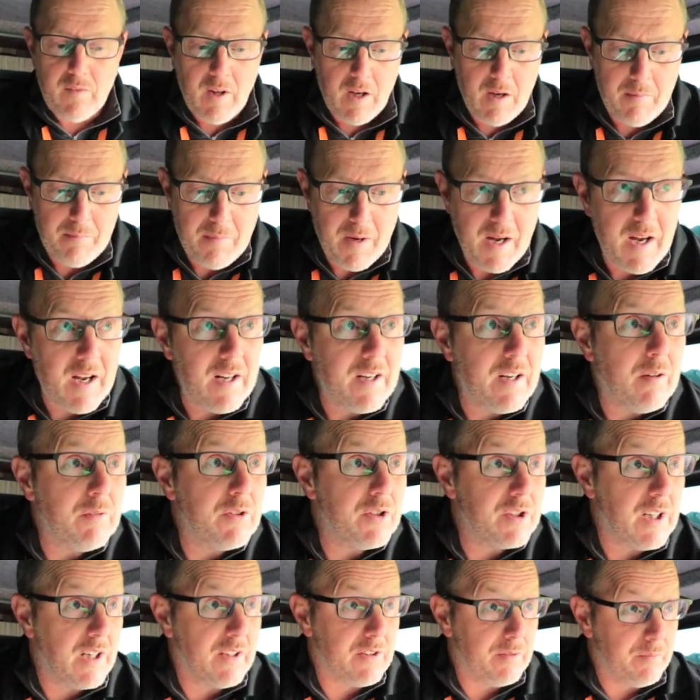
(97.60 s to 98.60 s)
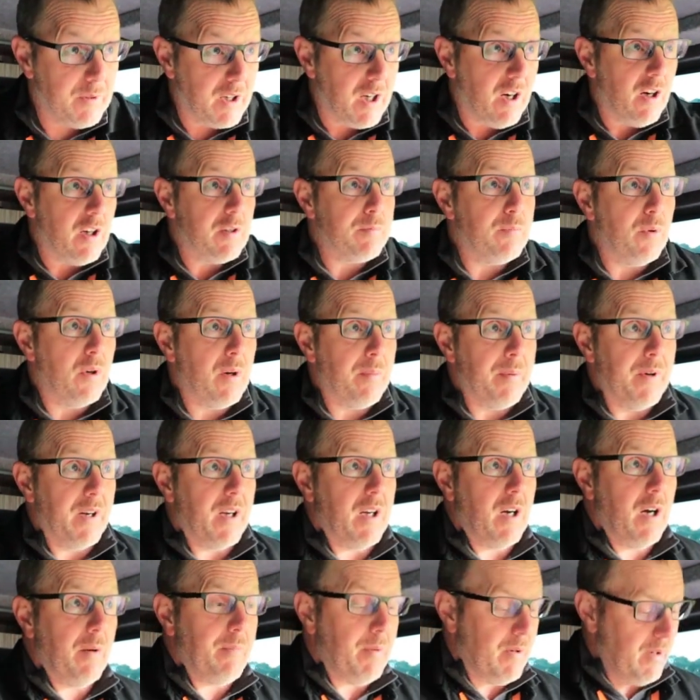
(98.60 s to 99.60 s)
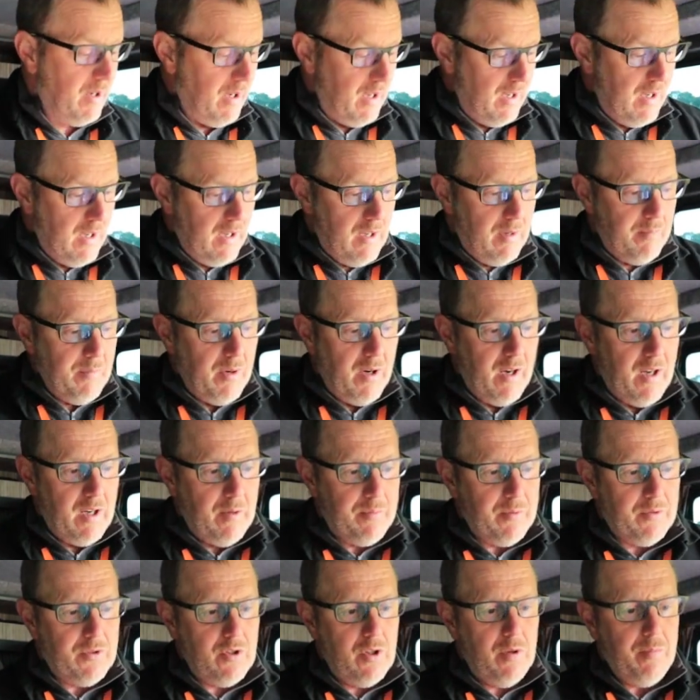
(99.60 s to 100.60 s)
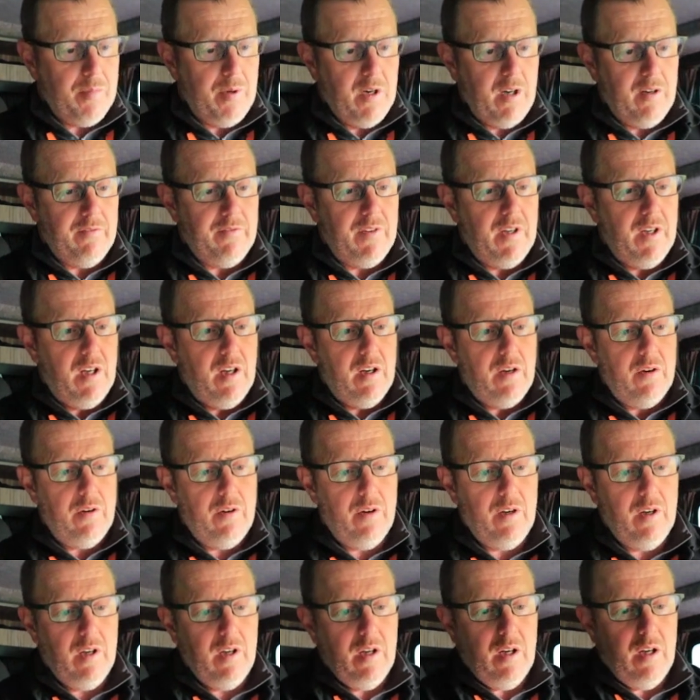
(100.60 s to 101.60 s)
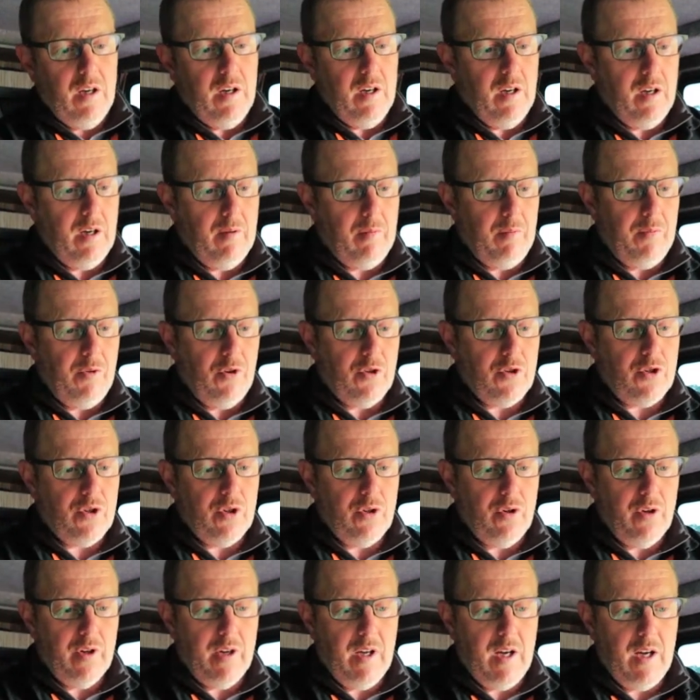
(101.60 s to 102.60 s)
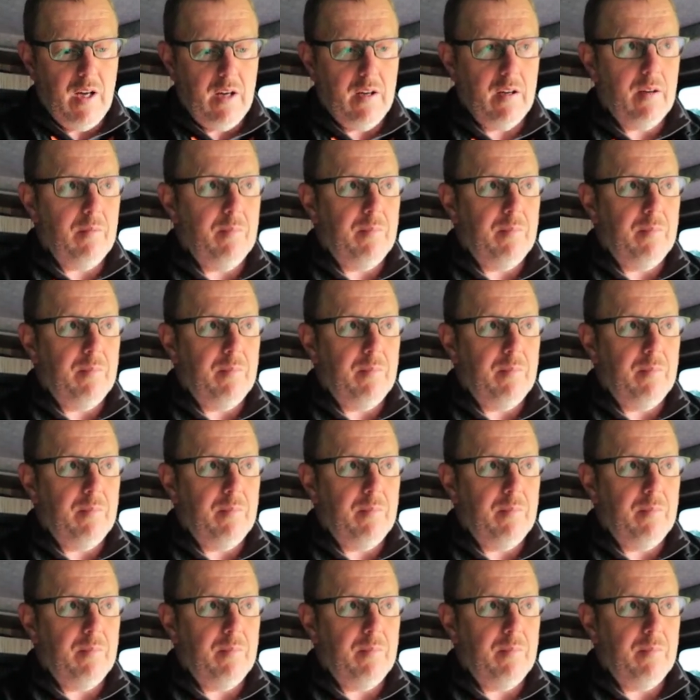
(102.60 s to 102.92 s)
It may end up, I just had some cars pull up in a car park. It might end up a two-part video, I'm not sure yet.